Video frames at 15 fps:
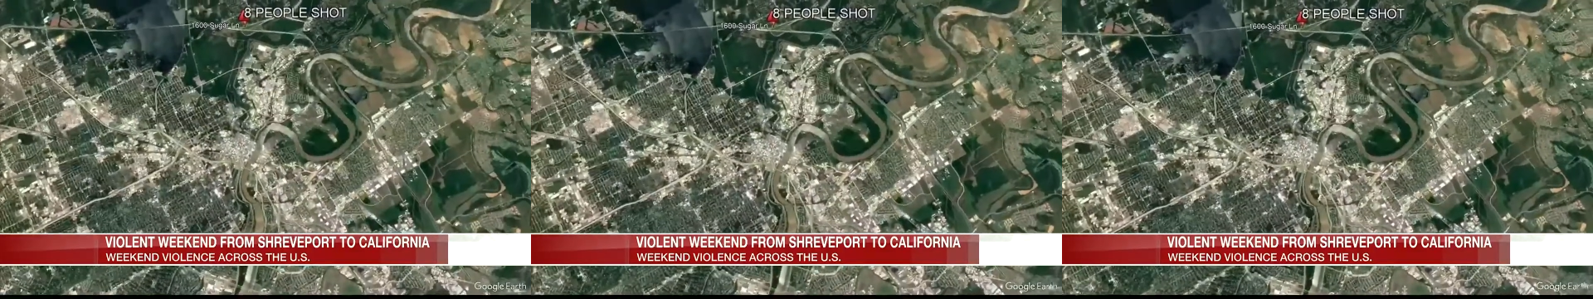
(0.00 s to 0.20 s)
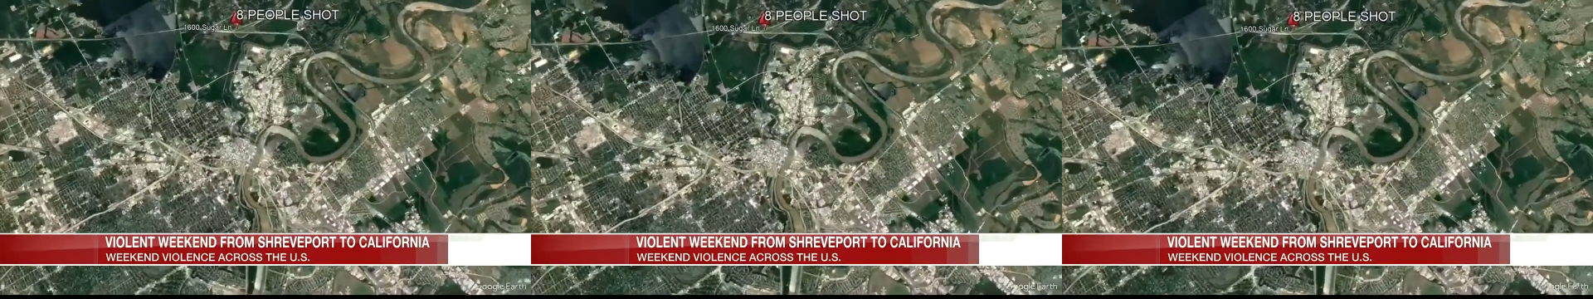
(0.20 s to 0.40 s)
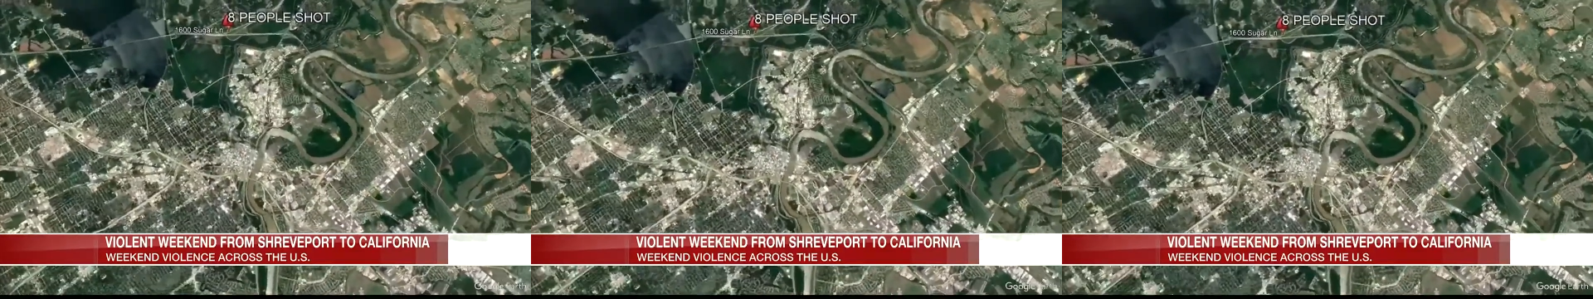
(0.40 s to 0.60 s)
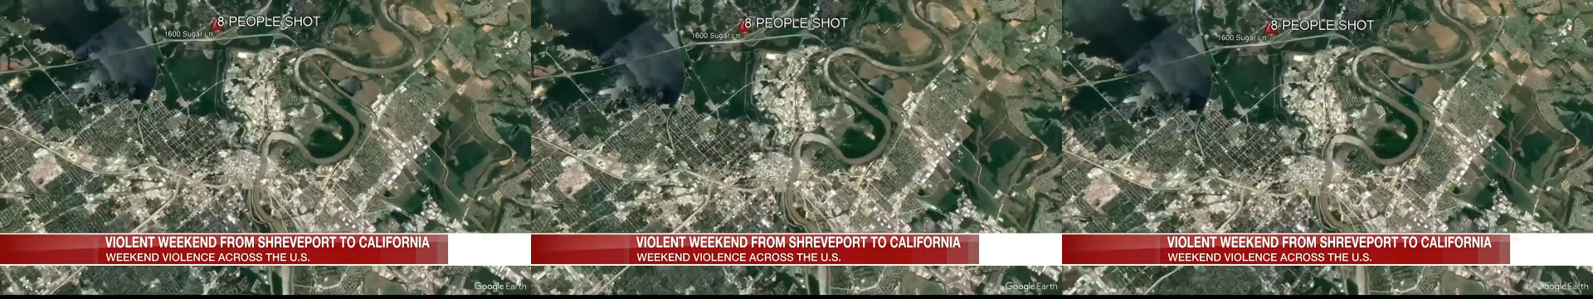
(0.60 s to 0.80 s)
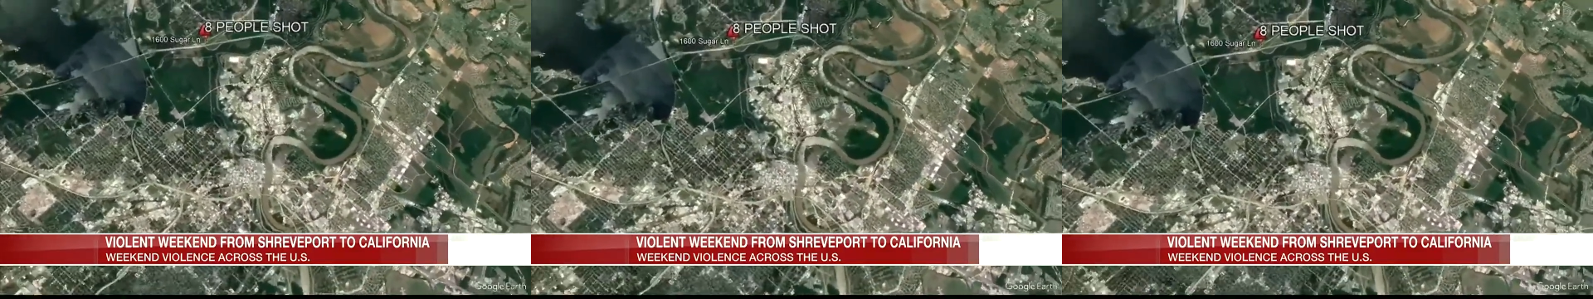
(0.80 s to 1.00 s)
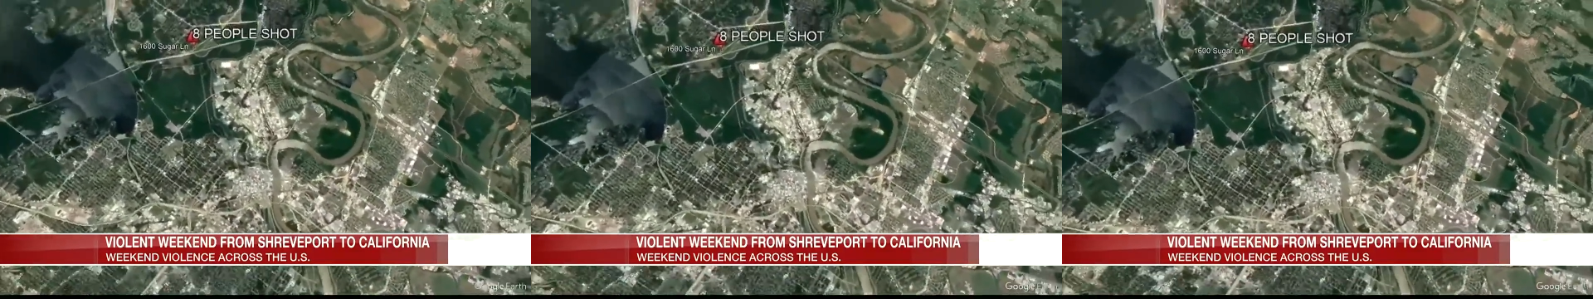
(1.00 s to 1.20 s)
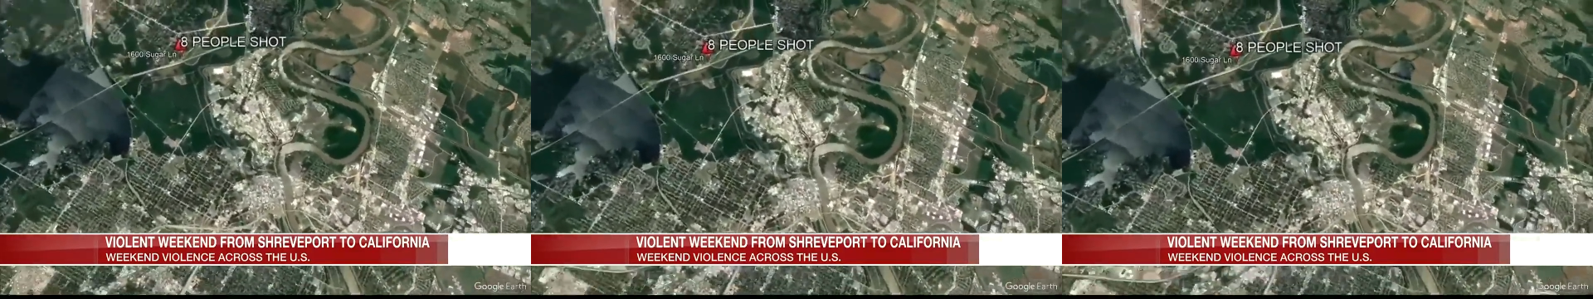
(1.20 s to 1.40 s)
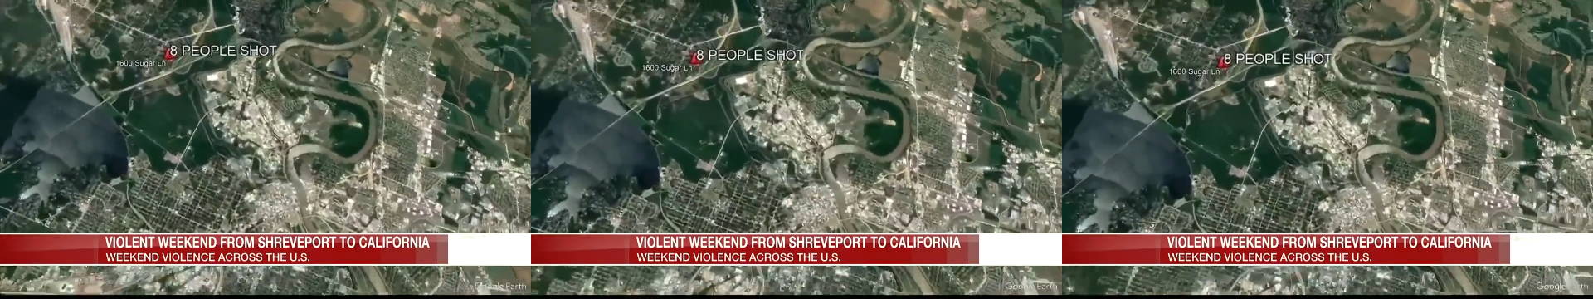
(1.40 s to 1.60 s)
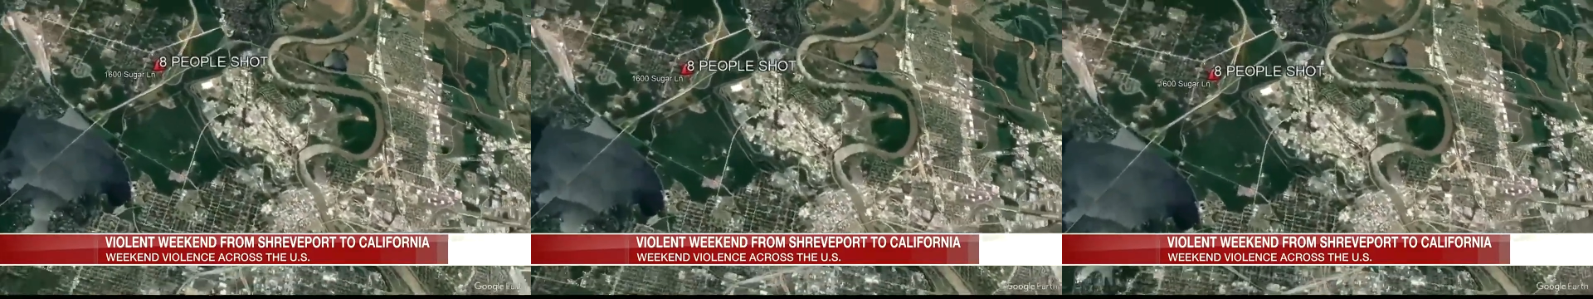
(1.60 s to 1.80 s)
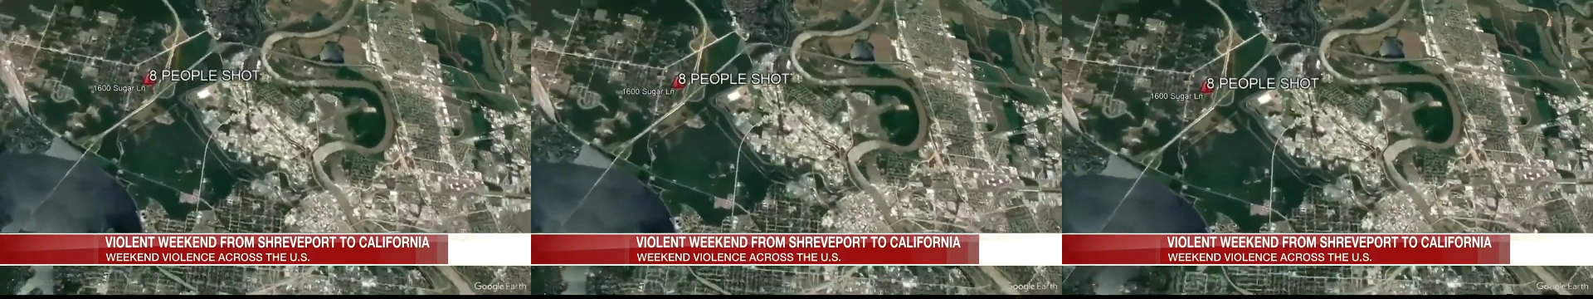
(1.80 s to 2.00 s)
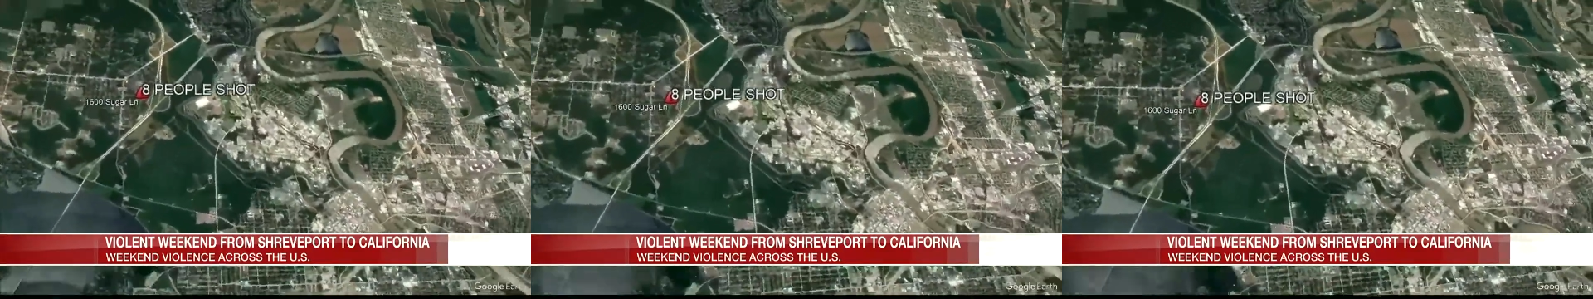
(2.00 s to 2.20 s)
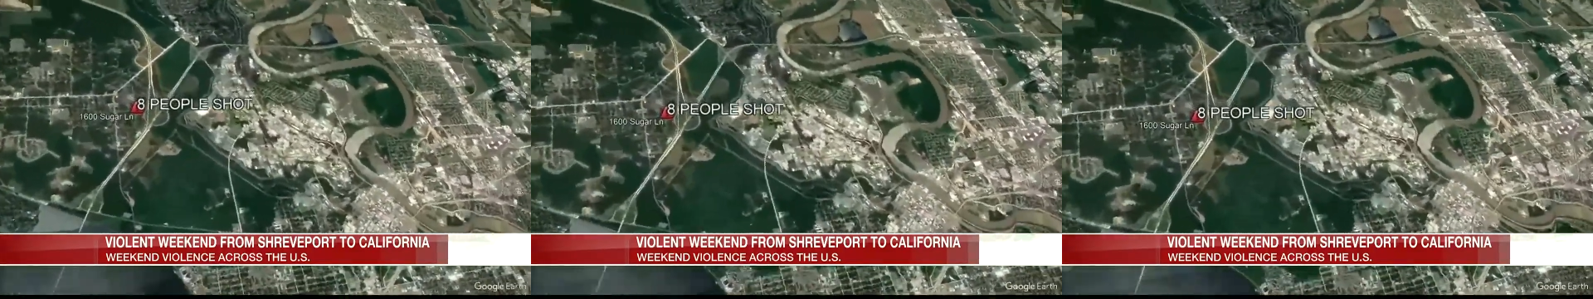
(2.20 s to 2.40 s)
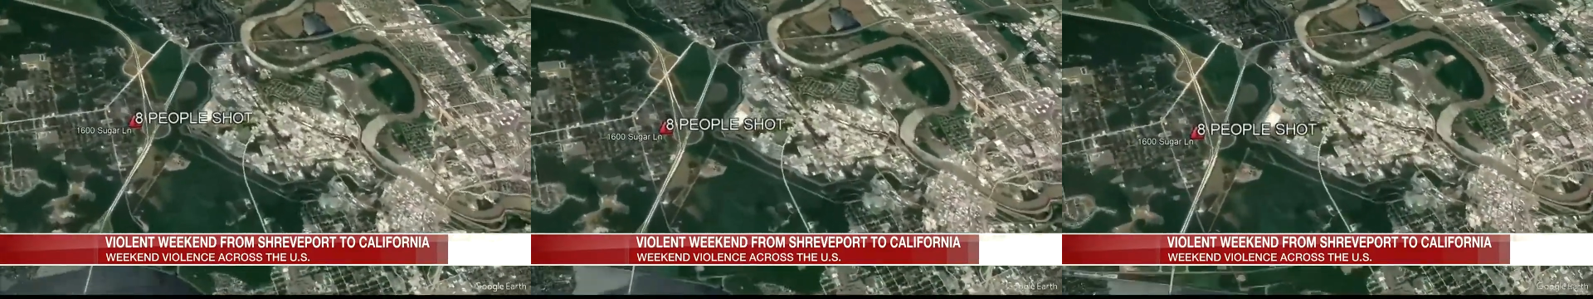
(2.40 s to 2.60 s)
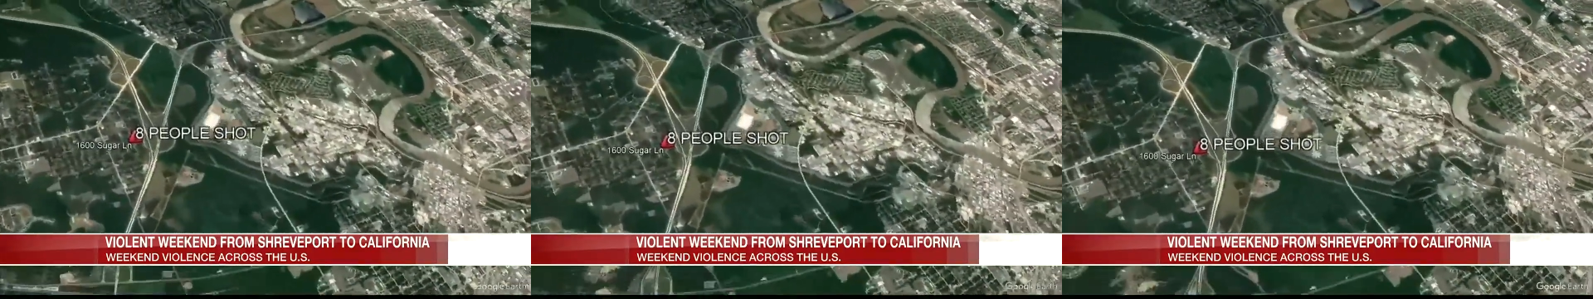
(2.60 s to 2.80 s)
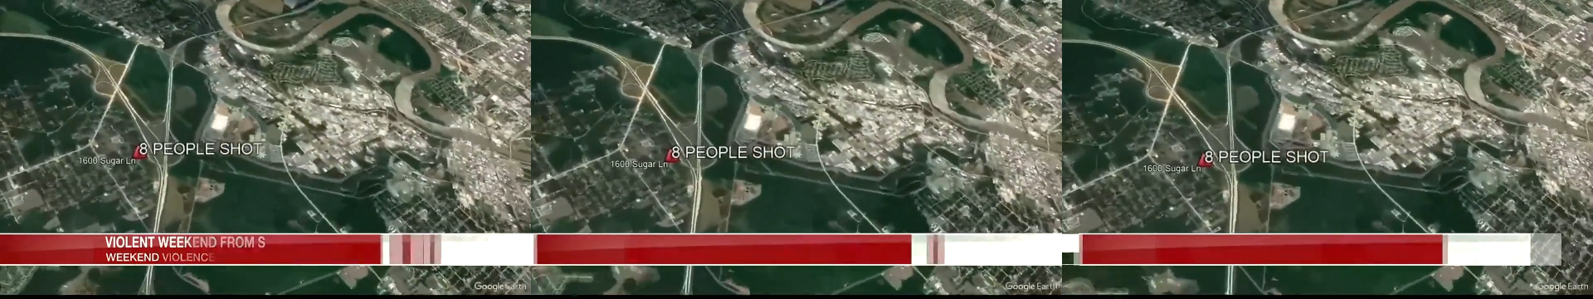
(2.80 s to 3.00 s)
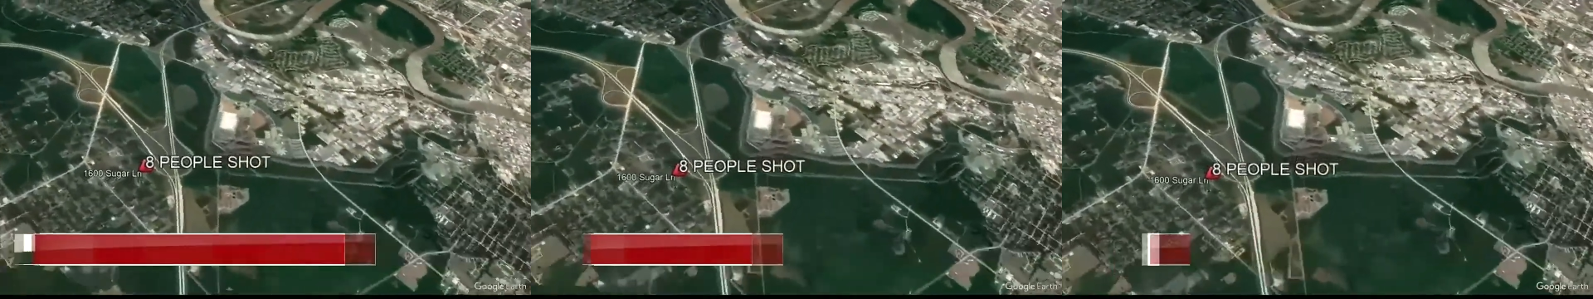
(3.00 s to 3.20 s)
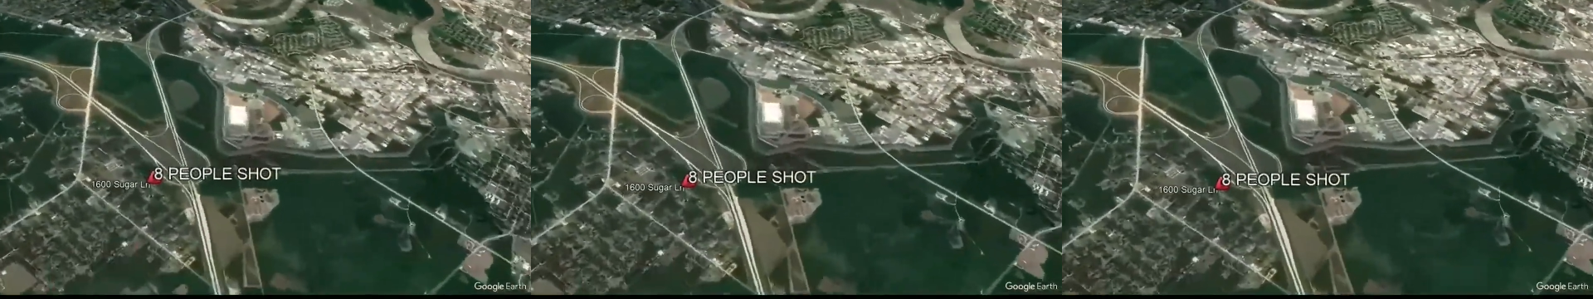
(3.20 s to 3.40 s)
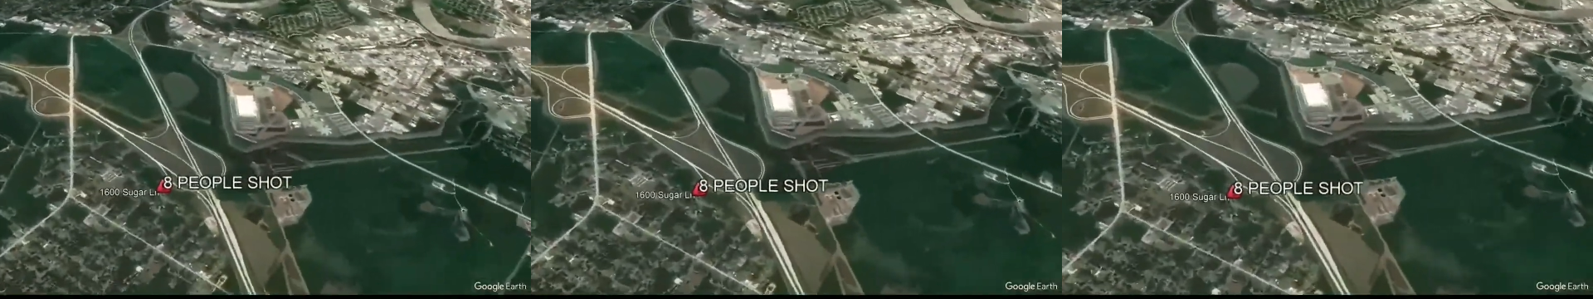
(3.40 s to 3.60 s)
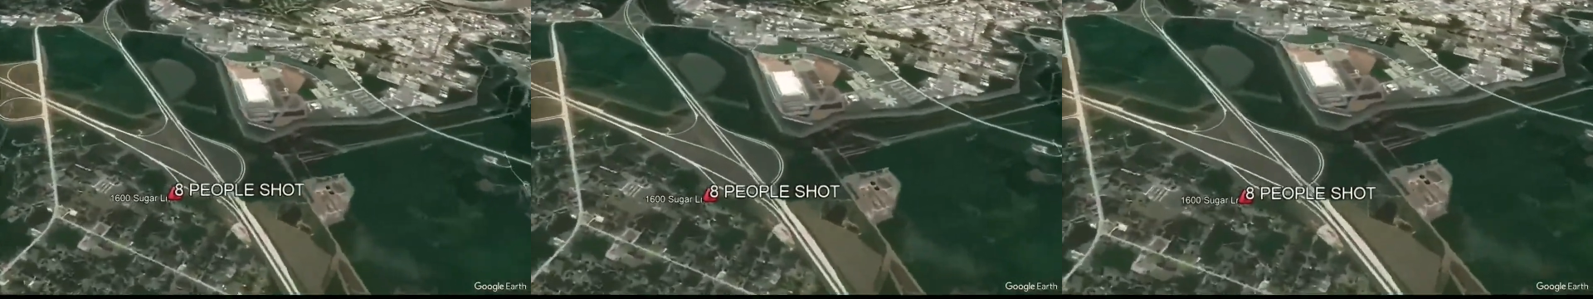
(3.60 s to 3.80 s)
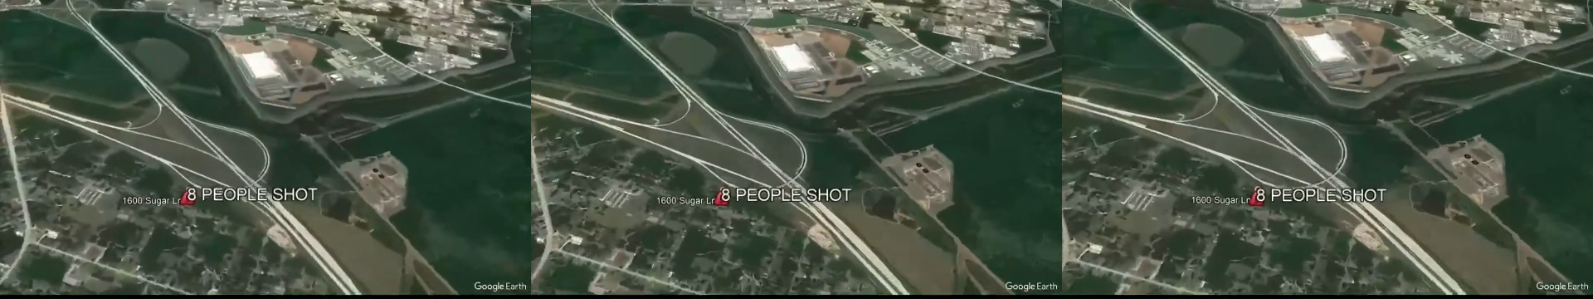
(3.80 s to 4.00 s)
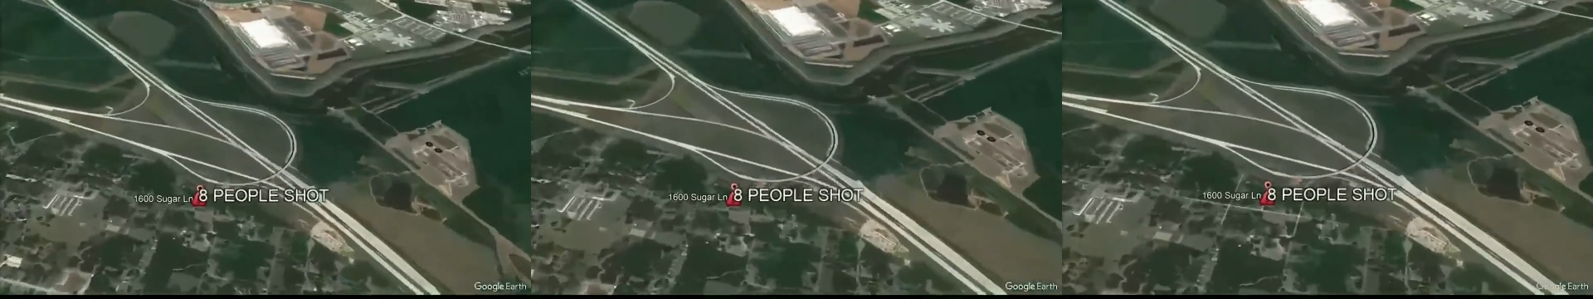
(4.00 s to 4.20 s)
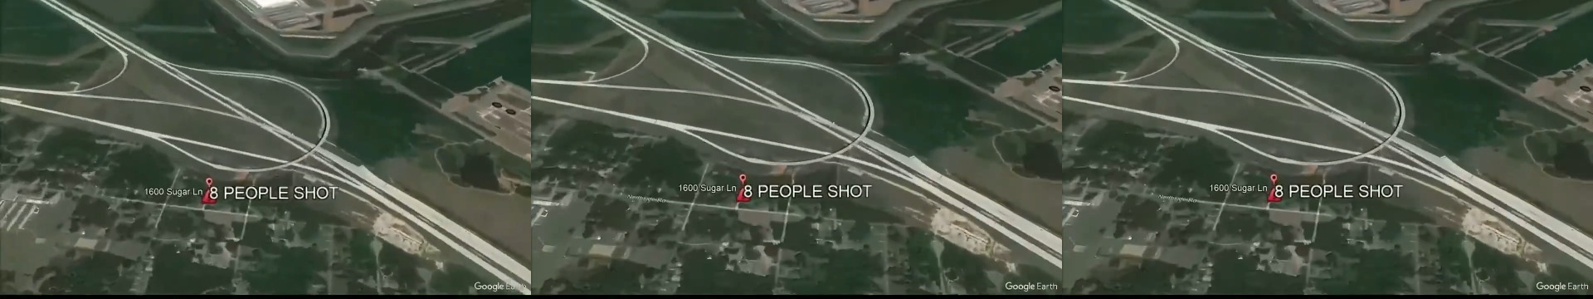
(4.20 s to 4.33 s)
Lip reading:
Nobody's mouth can be seen.